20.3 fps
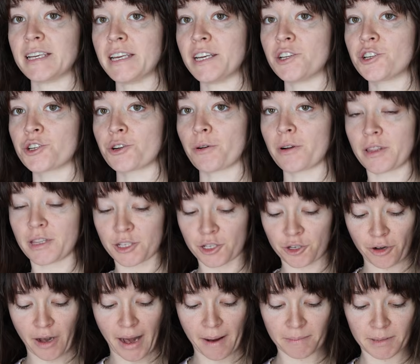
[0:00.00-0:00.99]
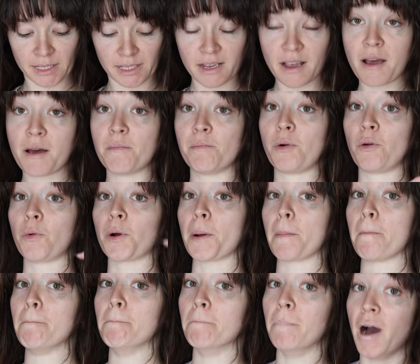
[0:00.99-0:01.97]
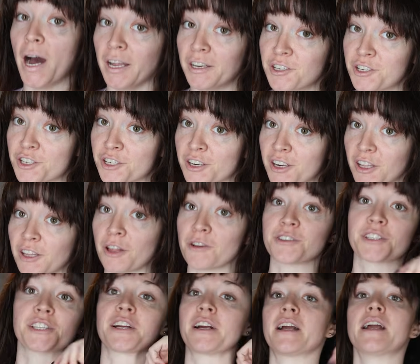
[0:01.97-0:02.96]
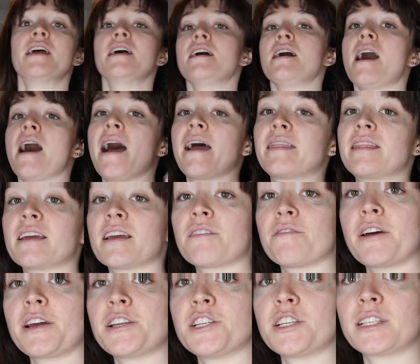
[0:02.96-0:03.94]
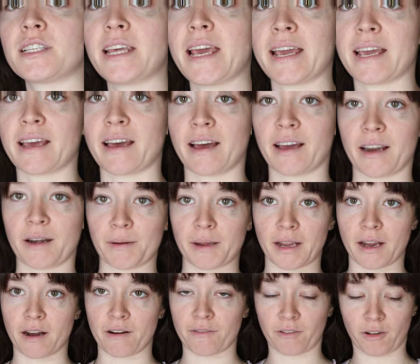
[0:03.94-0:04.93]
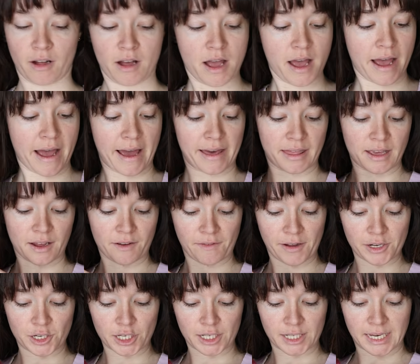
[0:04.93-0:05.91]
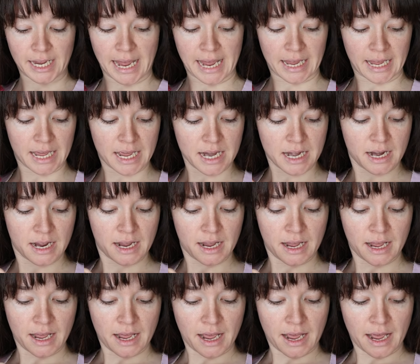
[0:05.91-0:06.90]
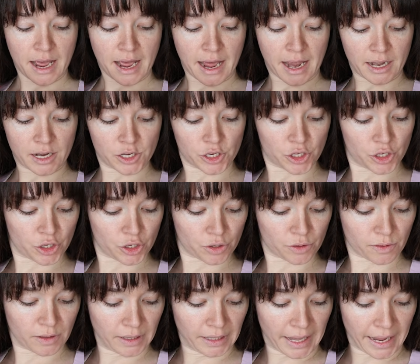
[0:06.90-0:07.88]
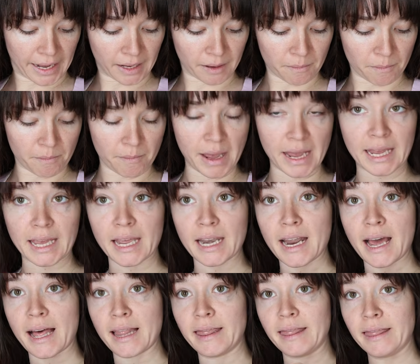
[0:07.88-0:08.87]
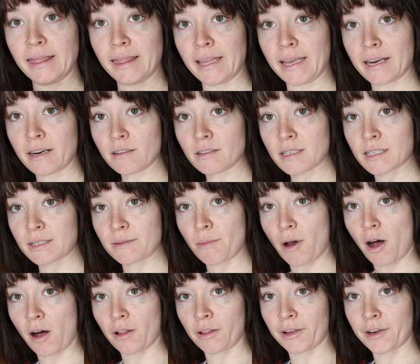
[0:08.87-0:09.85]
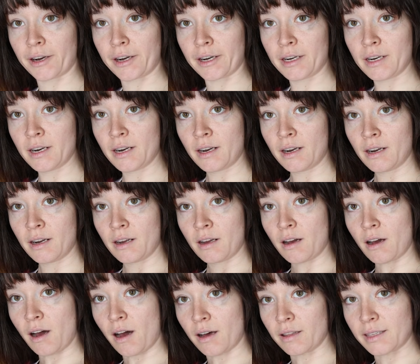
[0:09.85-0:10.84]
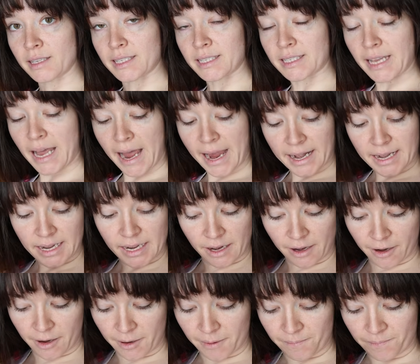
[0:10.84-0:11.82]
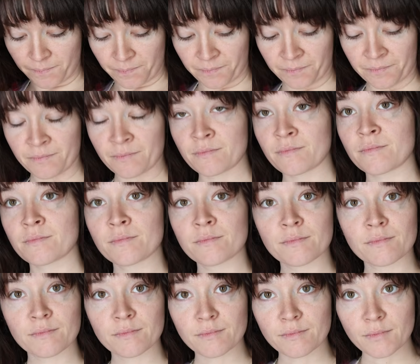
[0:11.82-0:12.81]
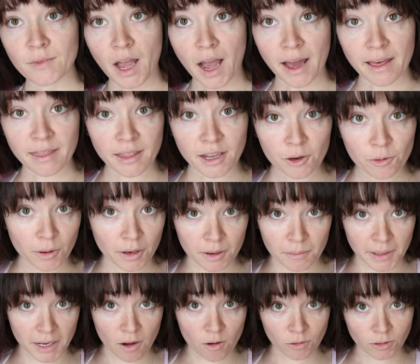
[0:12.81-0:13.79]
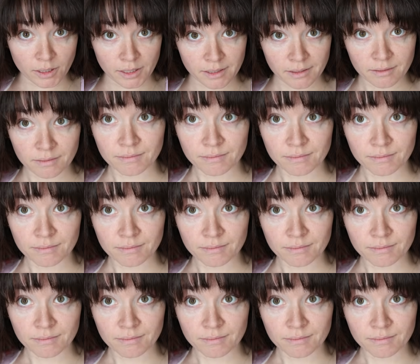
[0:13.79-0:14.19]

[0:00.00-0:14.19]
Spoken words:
need to shorten the straps, but we're much closer. I think if I just take it, I gotta be careful. I think if I just take it and like make it a little smaller on the side here, I think we're gonna be golden.